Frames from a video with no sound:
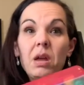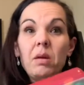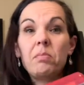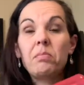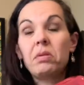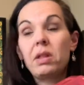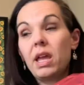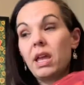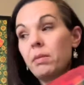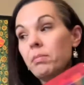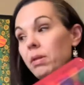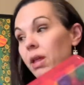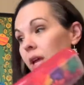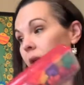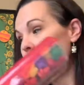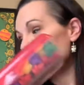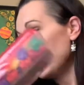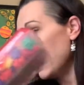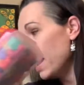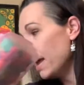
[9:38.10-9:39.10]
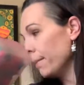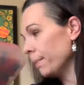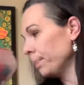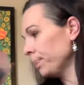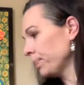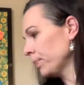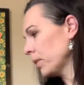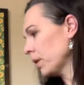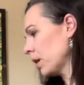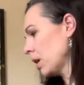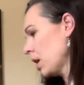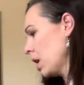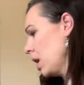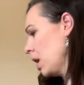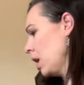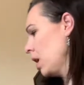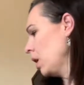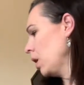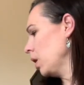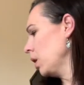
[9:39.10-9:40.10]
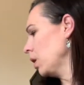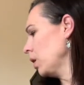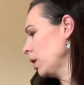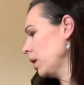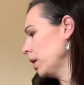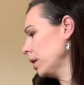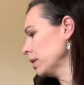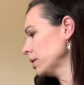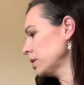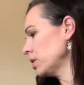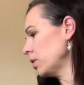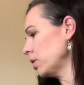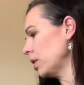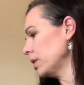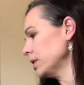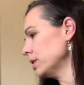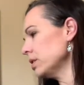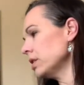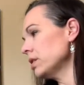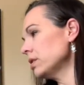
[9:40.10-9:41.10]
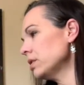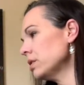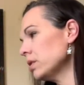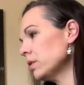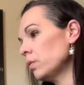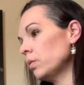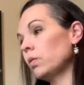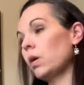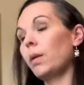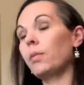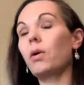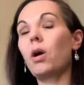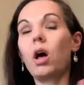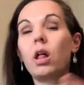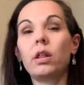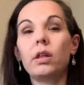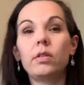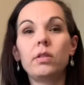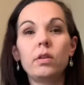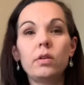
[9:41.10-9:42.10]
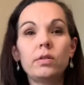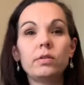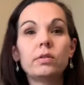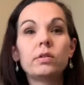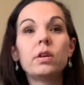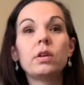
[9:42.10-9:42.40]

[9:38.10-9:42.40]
play and play and play. So that's I'm calling those